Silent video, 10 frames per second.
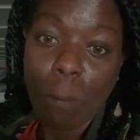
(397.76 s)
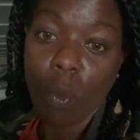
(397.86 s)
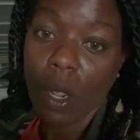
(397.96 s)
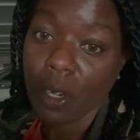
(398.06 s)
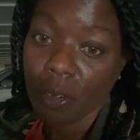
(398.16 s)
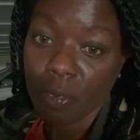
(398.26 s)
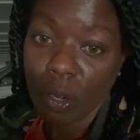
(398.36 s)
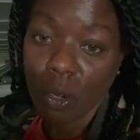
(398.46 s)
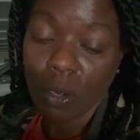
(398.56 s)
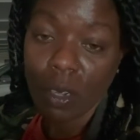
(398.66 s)

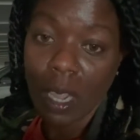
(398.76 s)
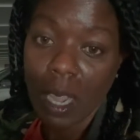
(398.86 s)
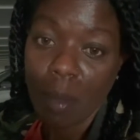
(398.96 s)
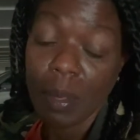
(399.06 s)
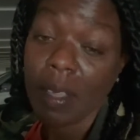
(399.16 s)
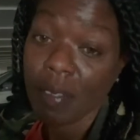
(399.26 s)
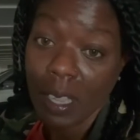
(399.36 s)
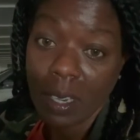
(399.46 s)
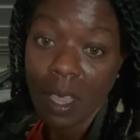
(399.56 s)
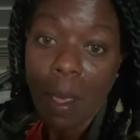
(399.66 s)
Wonderful.
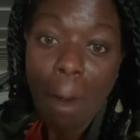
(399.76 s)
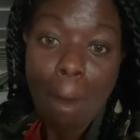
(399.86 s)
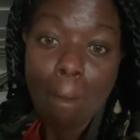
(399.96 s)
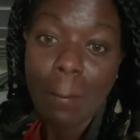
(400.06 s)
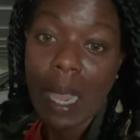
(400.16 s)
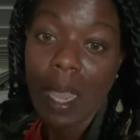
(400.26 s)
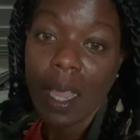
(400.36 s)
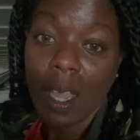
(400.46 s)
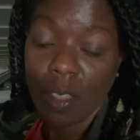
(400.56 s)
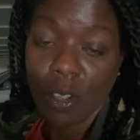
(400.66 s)
Even my
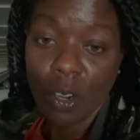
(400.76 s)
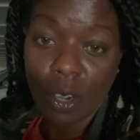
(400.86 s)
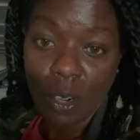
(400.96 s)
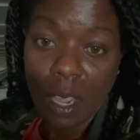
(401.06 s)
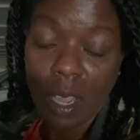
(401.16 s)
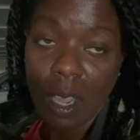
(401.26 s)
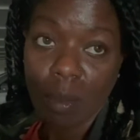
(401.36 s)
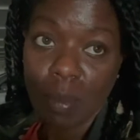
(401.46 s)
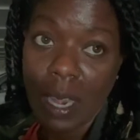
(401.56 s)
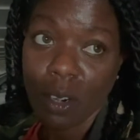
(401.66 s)
other,
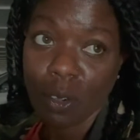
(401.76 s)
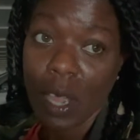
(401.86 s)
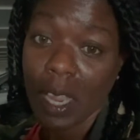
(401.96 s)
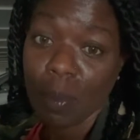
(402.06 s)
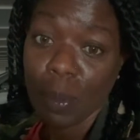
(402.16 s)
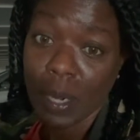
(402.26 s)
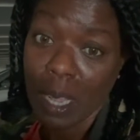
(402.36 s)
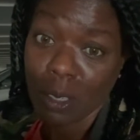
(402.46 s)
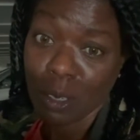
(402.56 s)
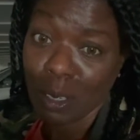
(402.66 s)
I don't know how to
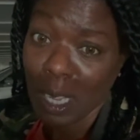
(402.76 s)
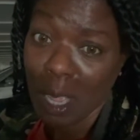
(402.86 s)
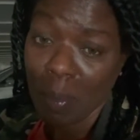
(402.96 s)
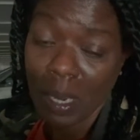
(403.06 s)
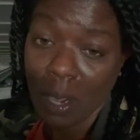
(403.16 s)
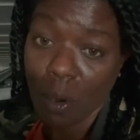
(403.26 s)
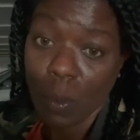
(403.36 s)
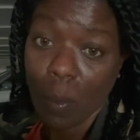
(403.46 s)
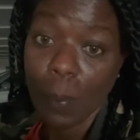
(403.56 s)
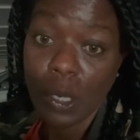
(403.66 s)
pronounce her name and I don't
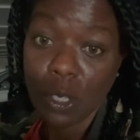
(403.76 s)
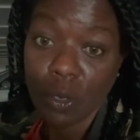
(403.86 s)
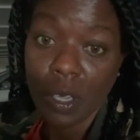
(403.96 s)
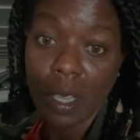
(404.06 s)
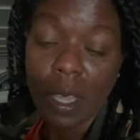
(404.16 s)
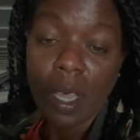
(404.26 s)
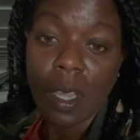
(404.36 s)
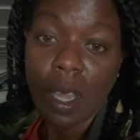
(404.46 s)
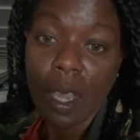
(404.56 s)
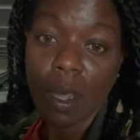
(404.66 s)
want to butcher it.
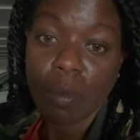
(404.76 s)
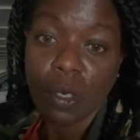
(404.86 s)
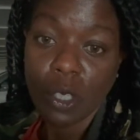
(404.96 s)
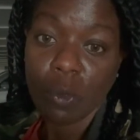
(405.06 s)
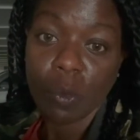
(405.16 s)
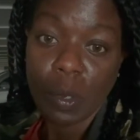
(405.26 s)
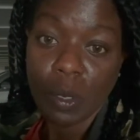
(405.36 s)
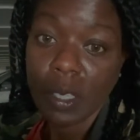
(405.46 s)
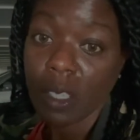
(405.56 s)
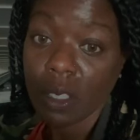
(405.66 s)
She was
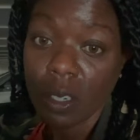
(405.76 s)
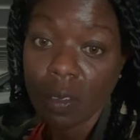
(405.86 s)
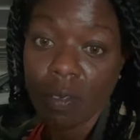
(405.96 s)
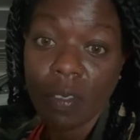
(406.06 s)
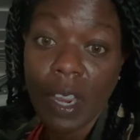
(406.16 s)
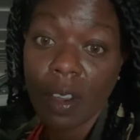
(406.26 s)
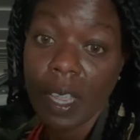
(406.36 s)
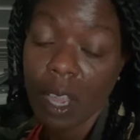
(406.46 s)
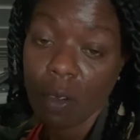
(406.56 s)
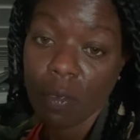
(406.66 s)
Middle Eastern. Very
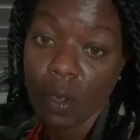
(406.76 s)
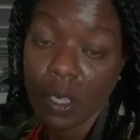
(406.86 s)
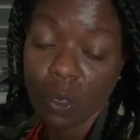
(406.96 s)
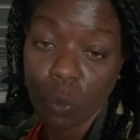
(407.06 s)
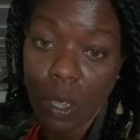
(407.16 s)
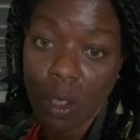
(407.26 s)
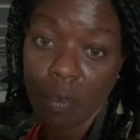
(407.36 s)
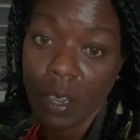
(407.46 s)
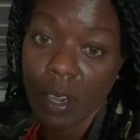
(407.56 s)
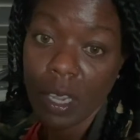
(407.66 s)
helpful as well.
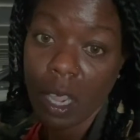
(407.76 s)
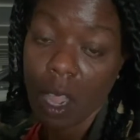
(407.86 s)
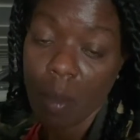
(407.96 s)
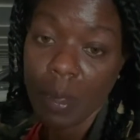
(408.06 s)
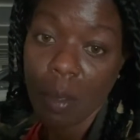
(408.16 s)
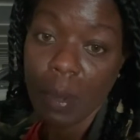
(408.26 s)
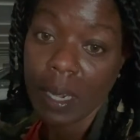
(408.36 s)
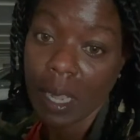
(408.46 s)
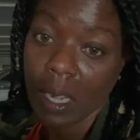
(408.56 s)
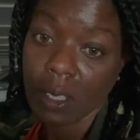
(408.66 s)
Very calming. My
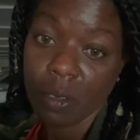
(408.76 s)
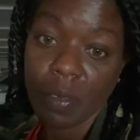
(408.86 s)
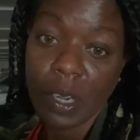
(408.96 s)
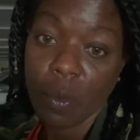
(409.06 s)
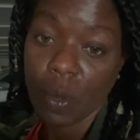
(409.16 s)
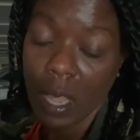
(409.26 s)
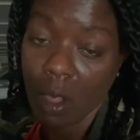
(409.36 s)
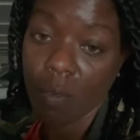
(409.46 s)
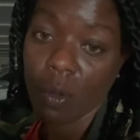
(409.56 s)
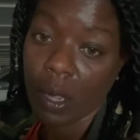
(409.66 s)
doctor, very
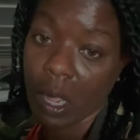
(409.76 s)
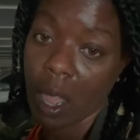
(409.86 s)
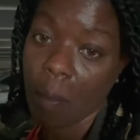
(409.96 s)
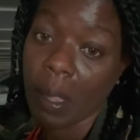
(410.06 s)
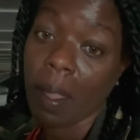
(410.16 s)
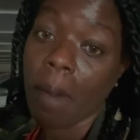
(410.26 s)
helpful and calming.